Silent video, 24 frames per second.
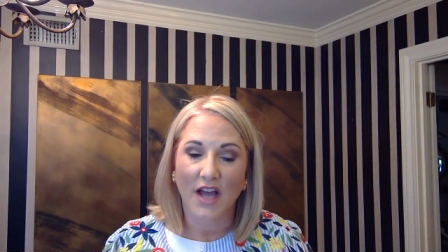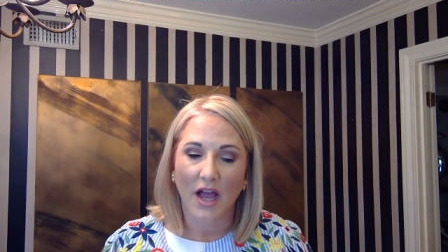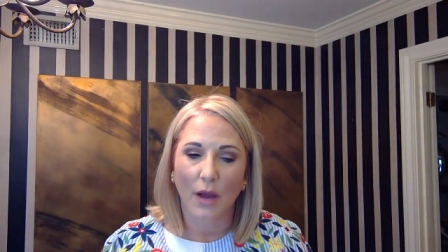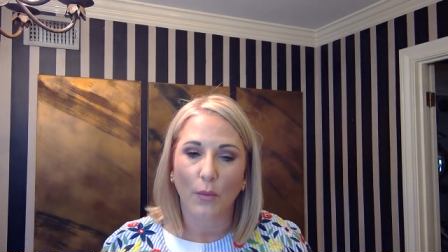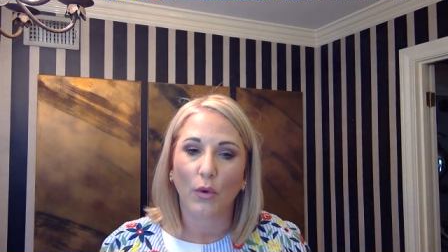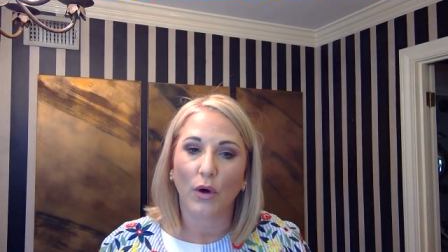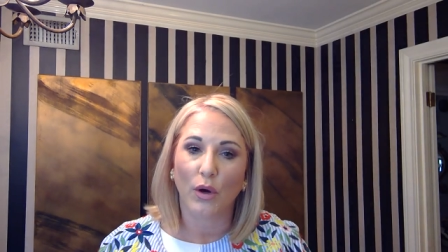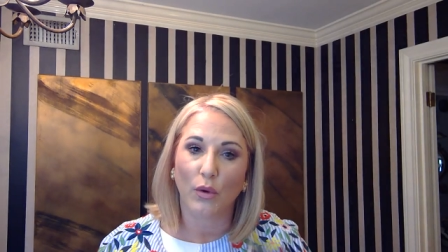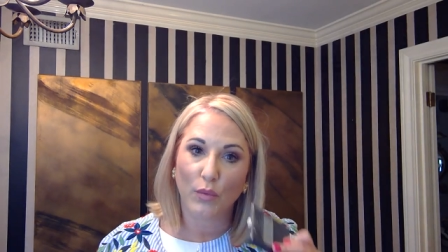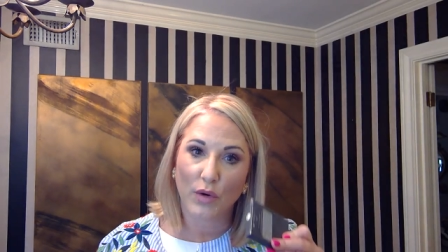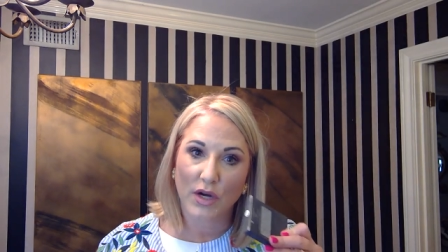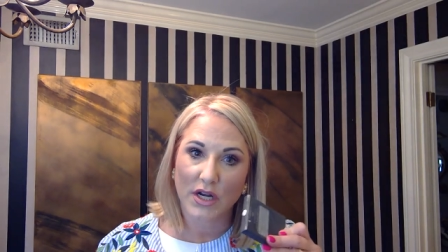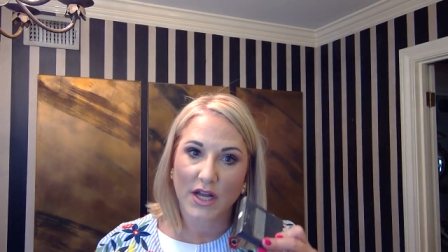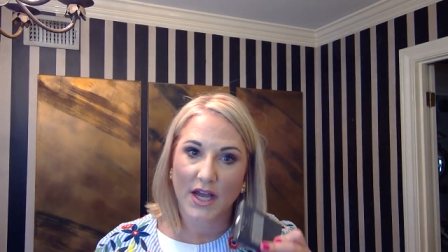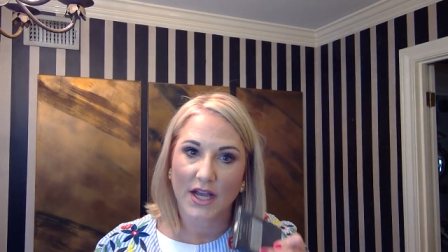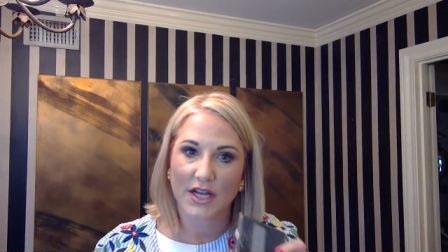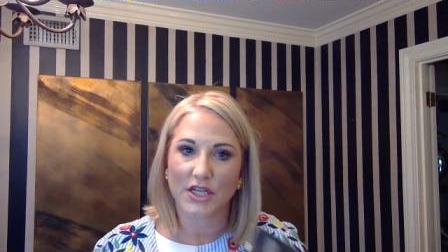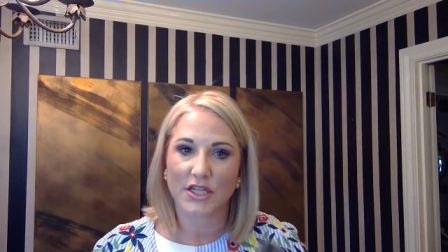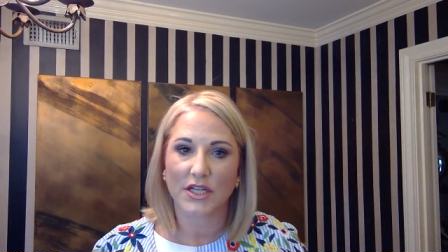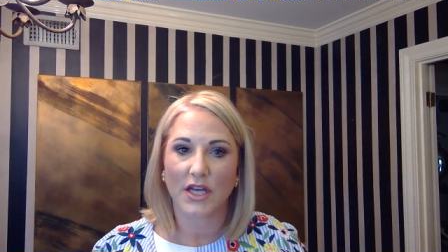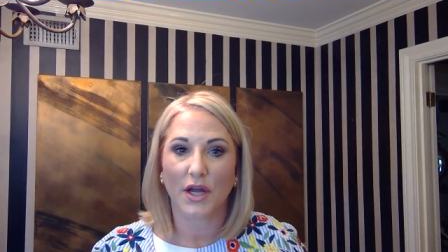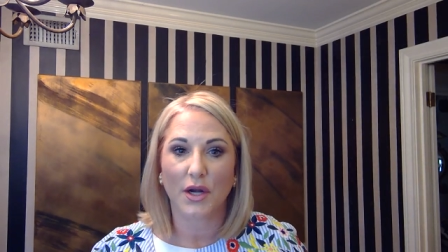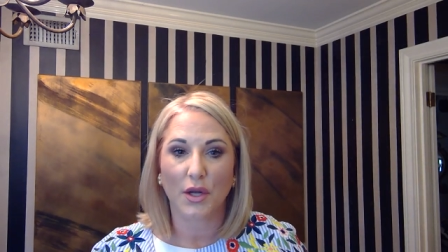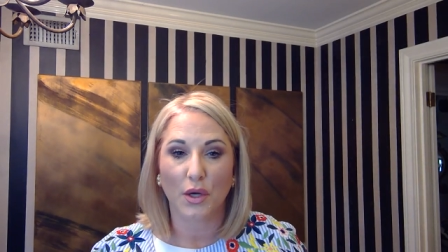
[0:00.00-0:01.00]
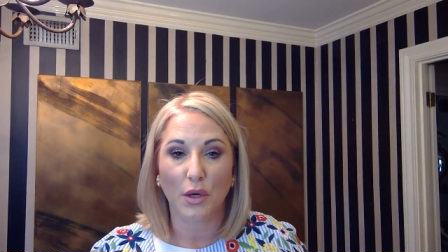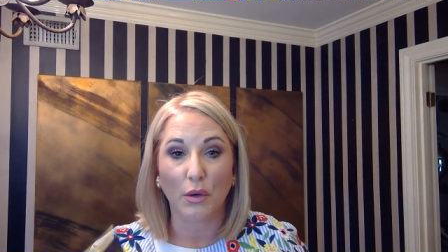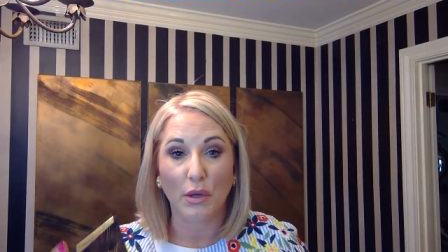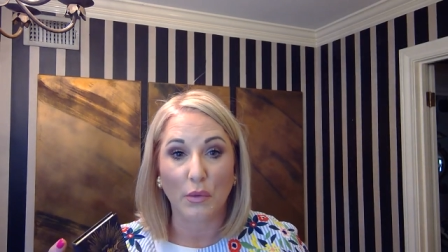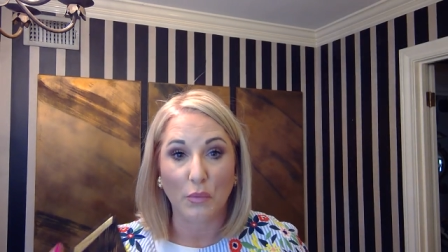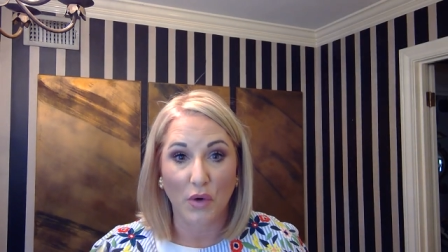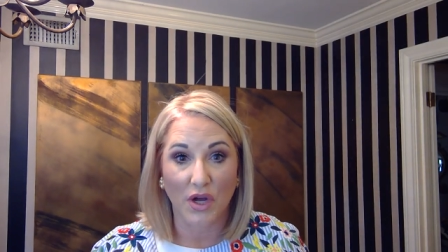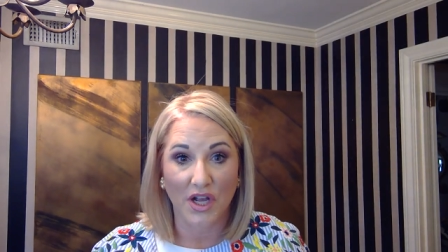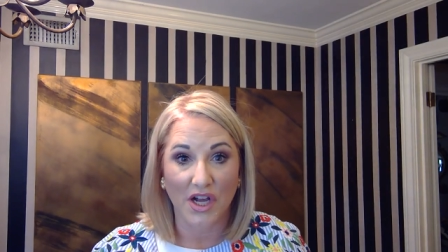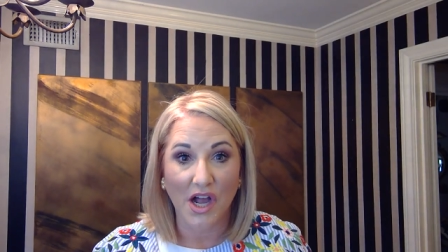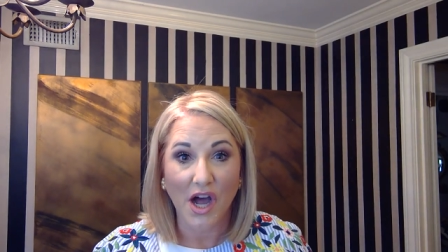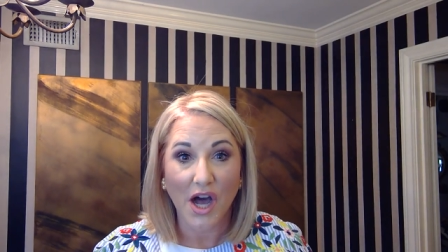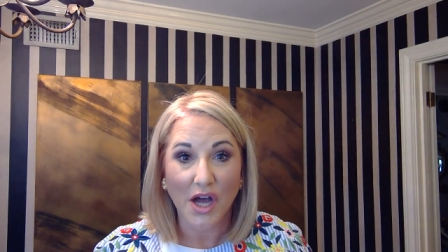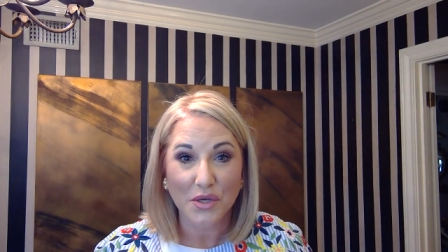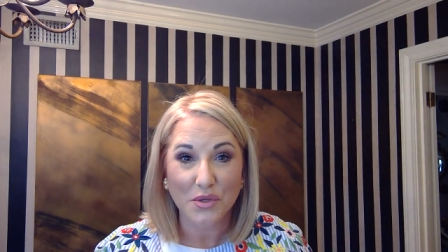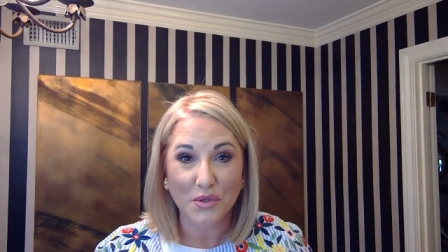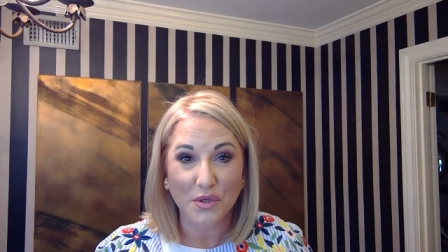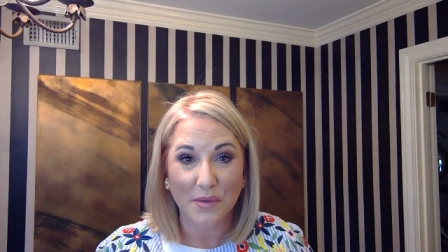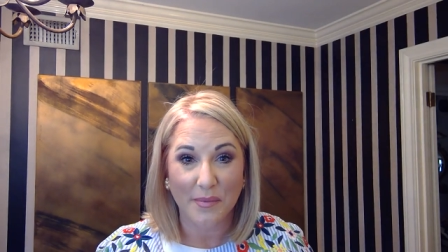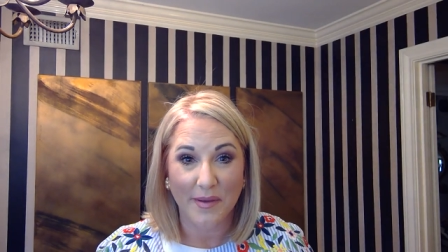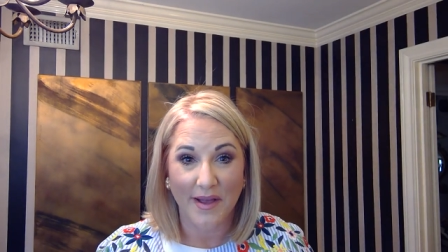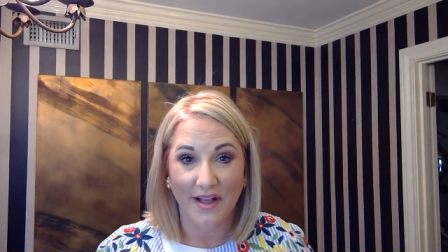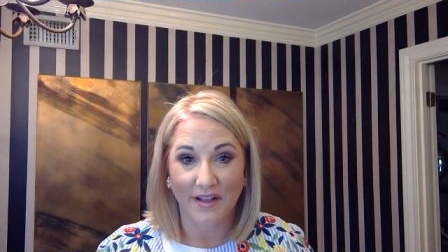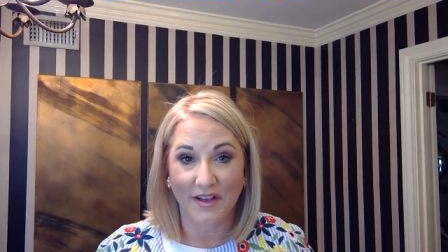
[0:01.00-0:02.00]
times. Well, one eyeshadow and one
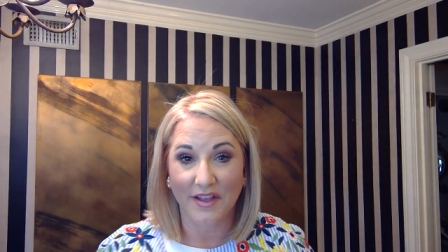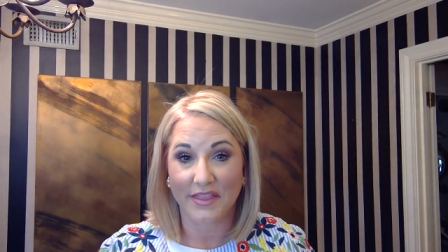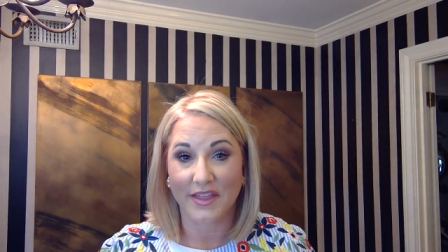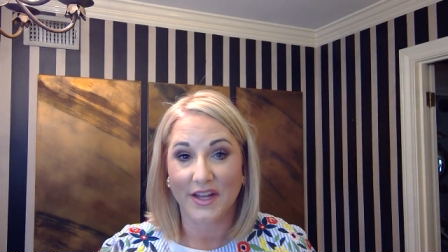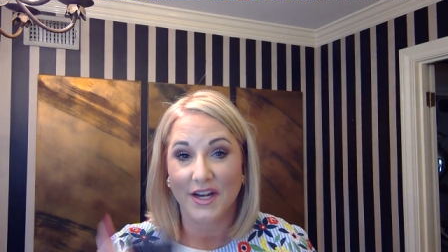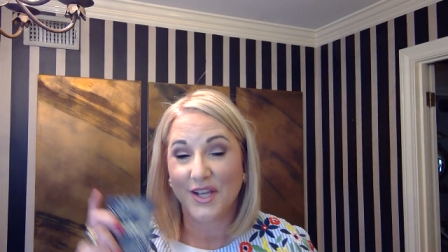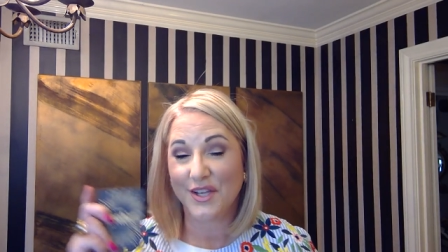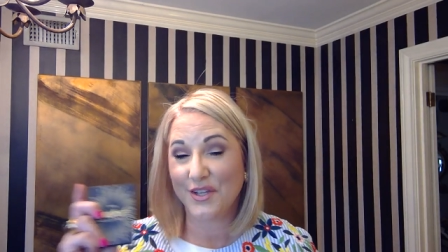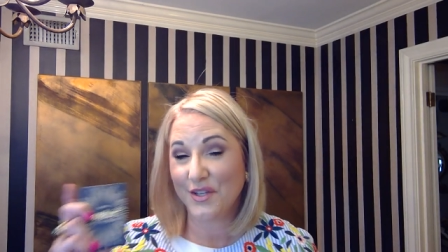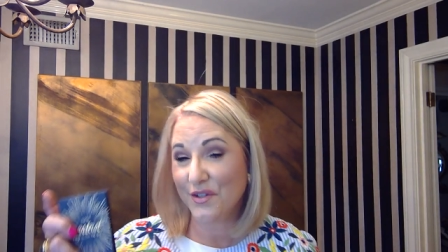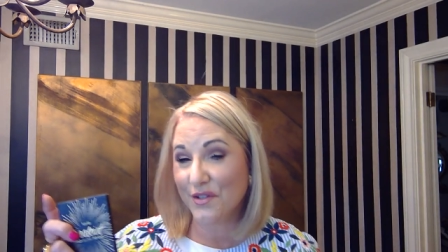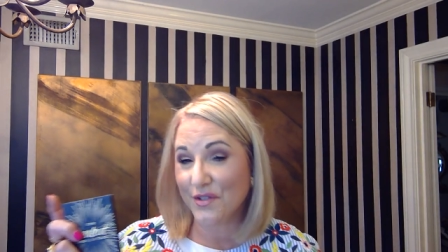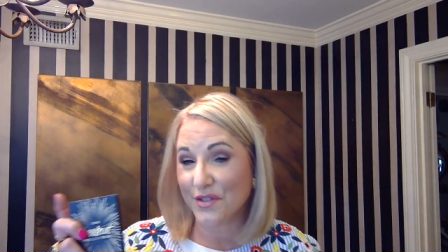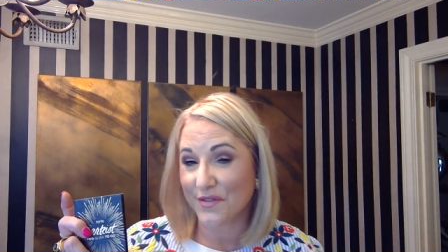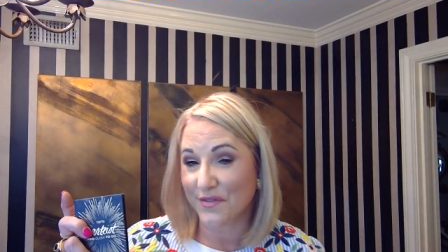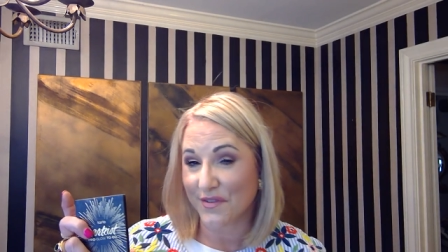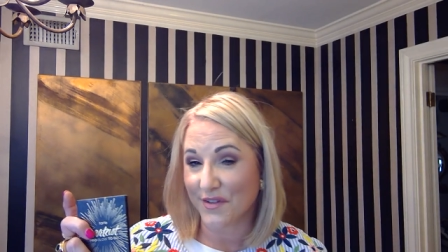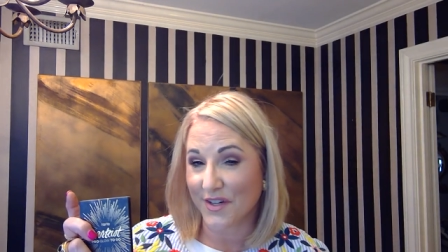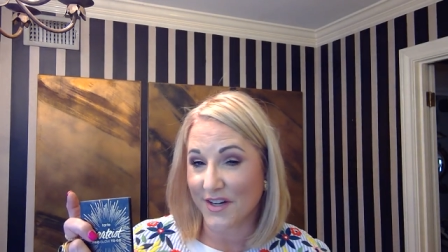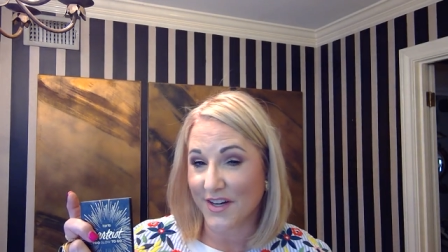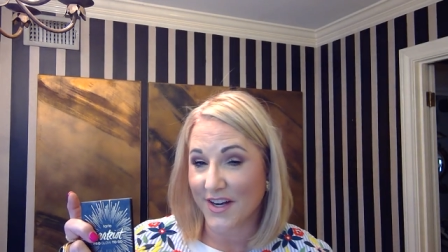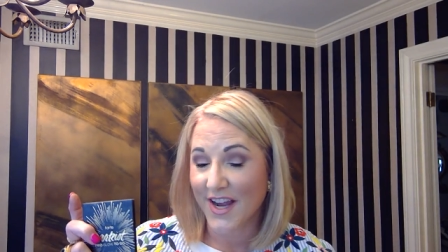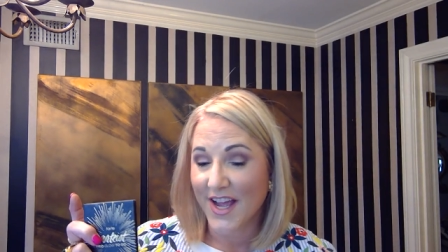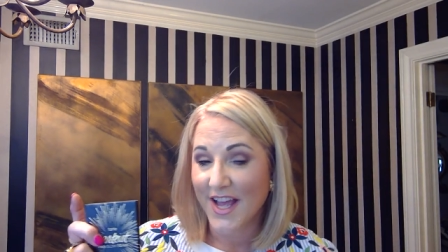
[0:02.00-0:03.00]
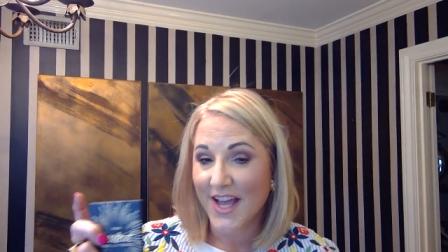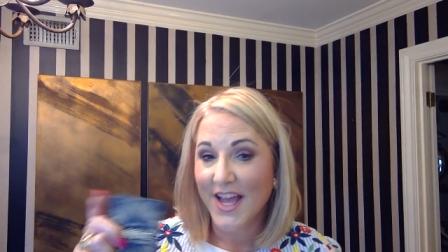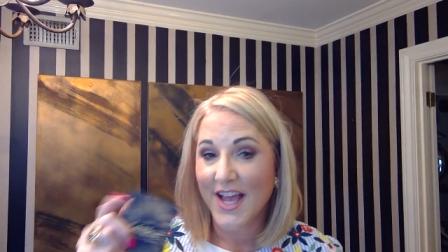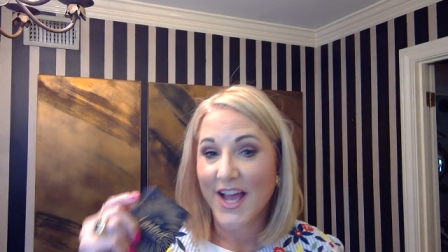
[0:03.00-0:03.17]
contour palette that I use for